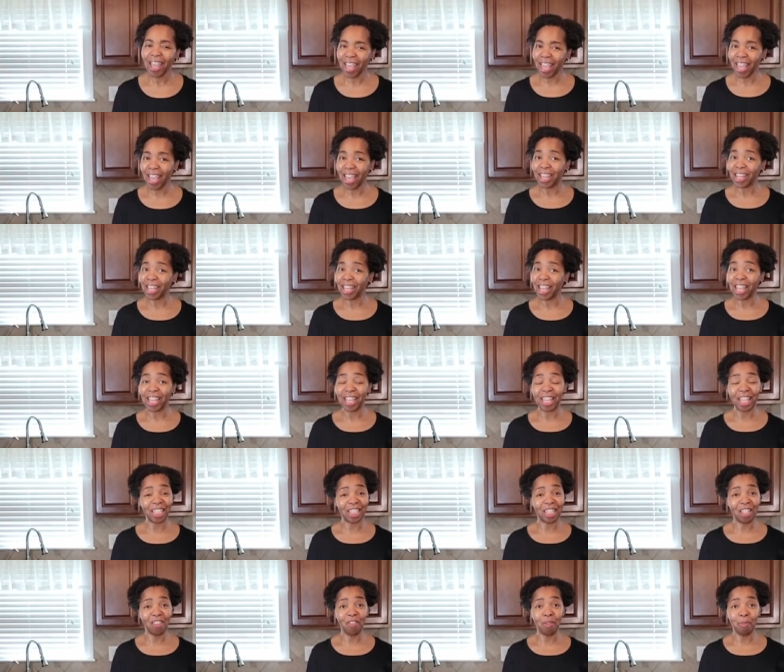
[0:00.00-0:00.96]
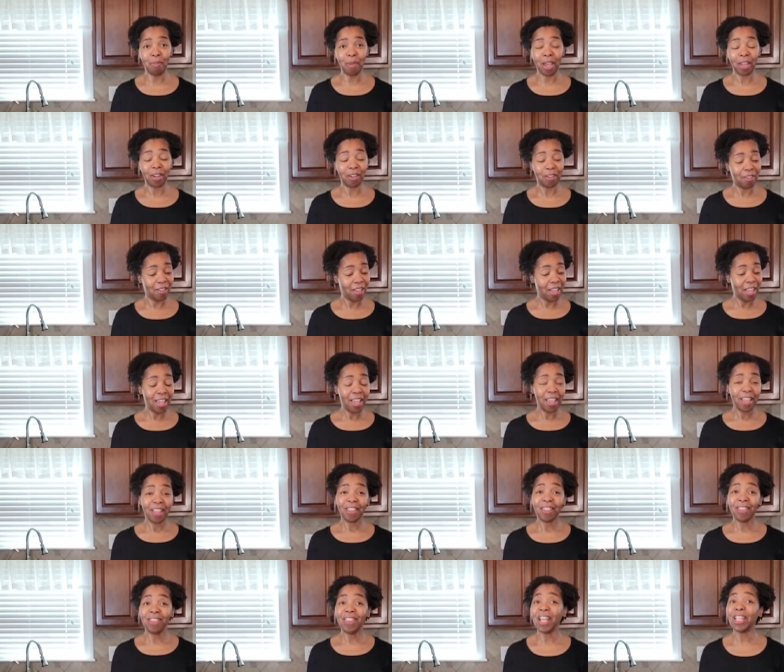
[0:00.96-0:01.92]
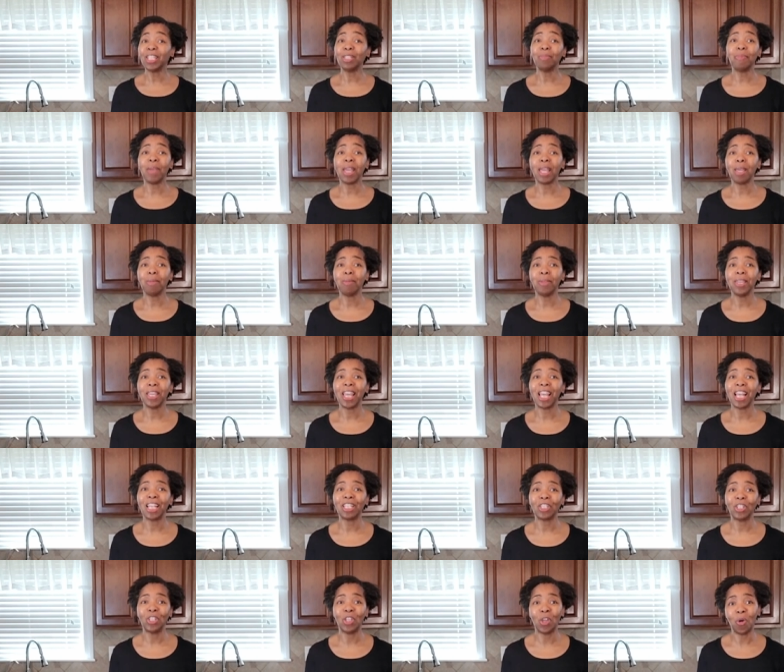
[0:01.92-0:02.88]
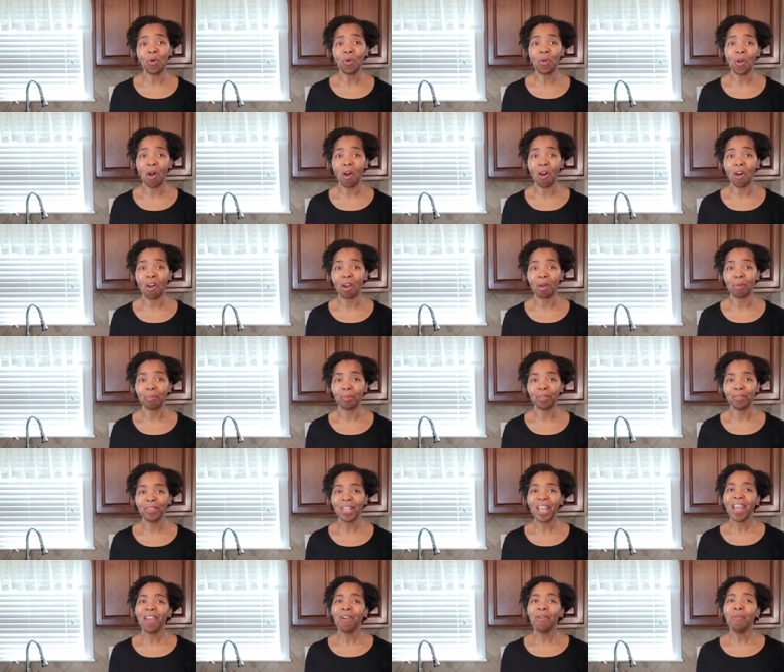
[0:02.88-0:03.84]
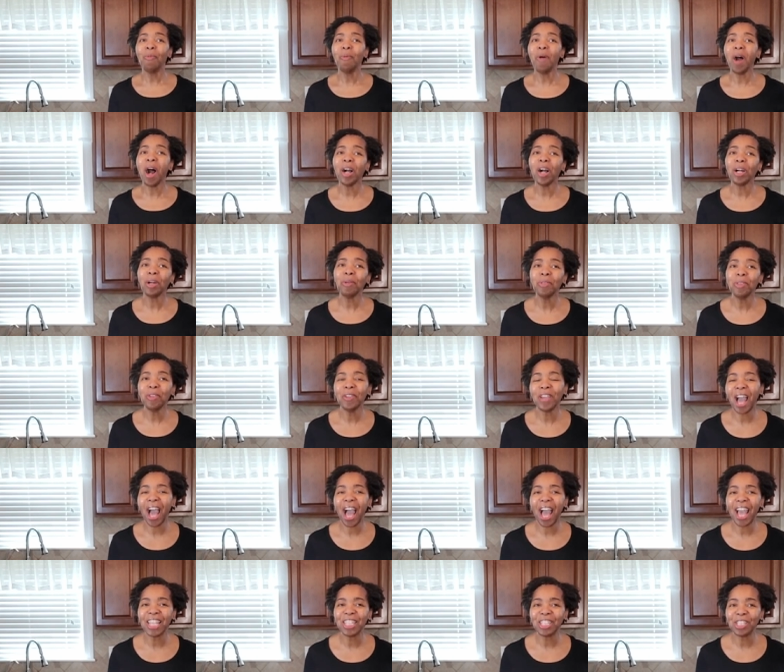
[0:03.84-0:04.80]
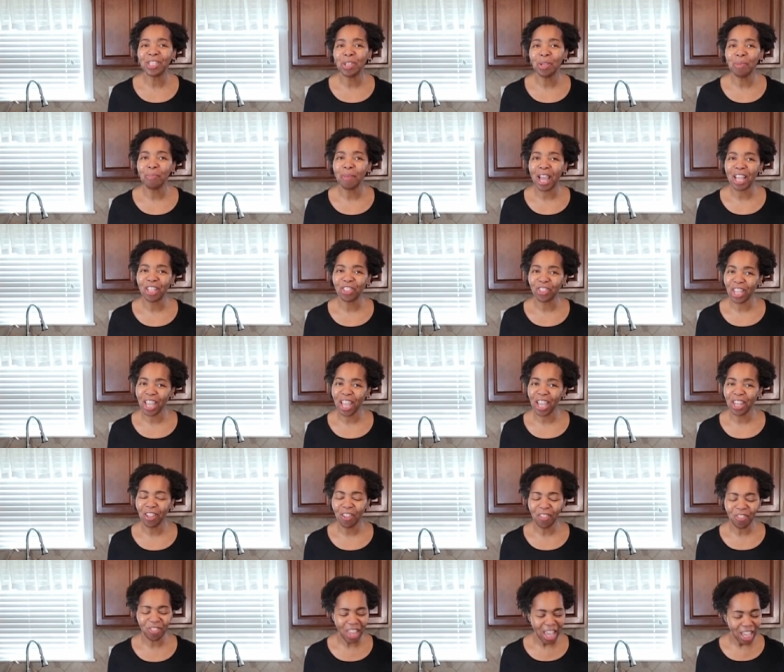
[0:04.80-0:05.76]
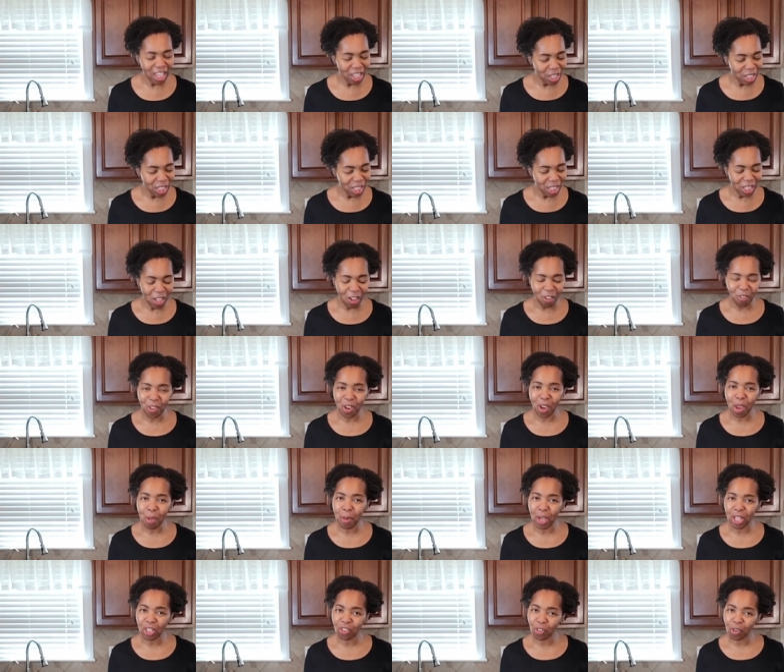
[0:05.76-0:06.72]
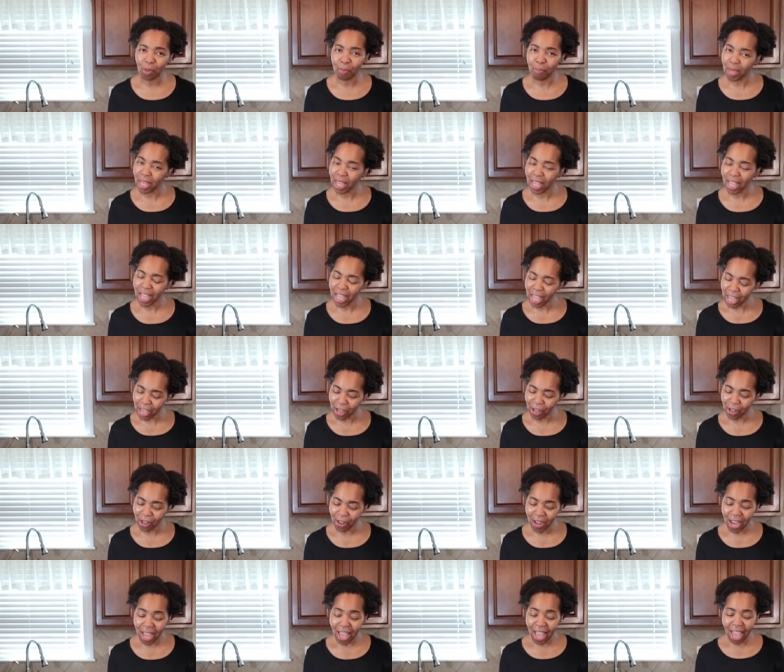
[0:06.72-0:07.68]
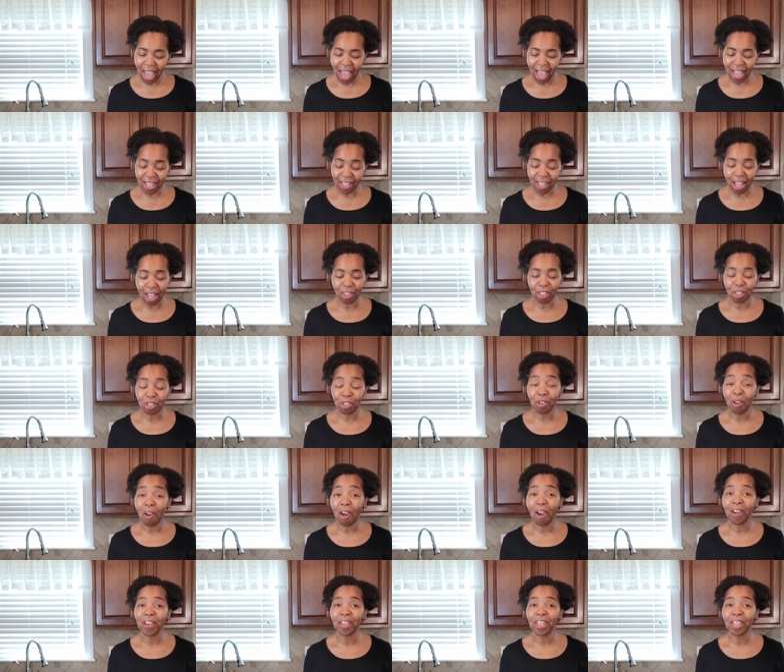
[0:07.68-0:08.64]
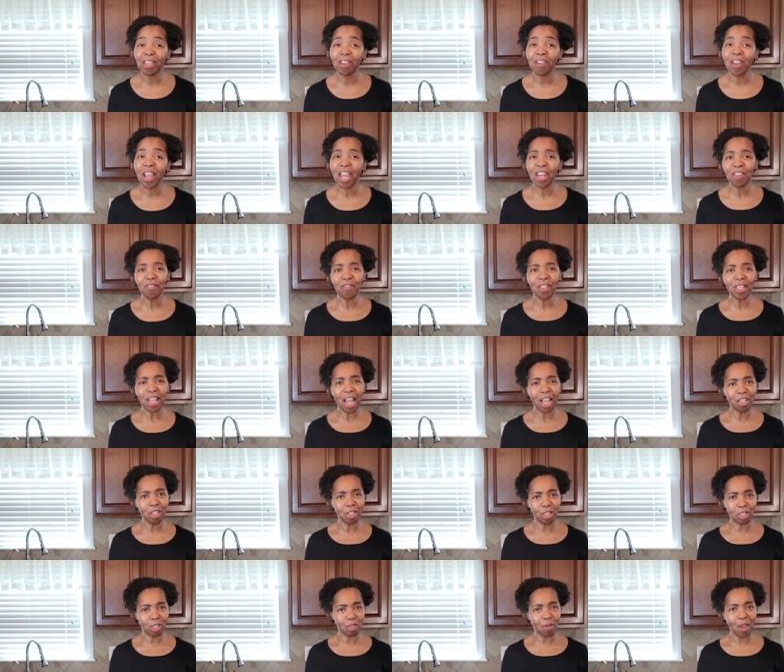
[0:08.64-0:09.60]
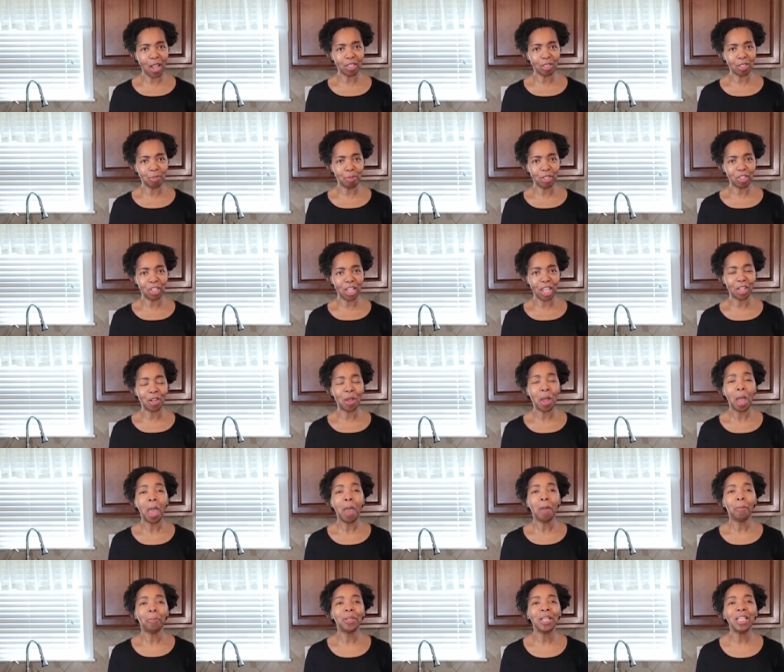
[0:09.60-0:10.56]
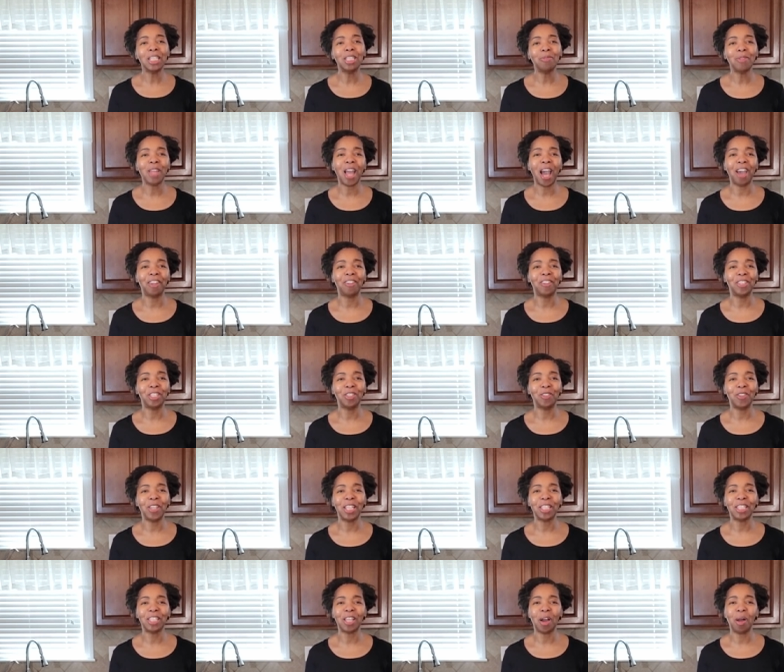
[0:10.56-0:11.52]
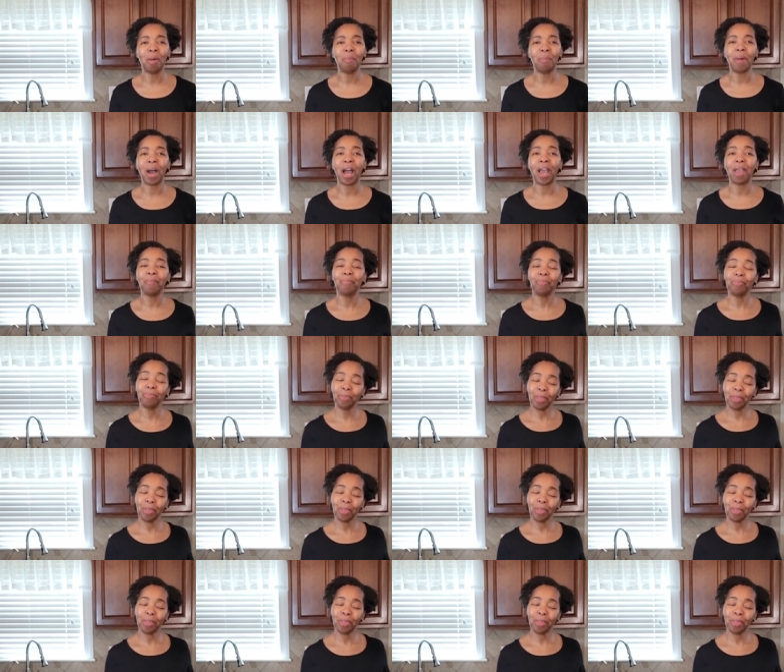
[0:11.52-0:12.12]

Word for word: and it gets even better. This baby is low carb. Welcome you guys to my channel. Thank you so very much for being here. And now that you are here, and if you're not just subscribed to my channel, please do me honor doing so by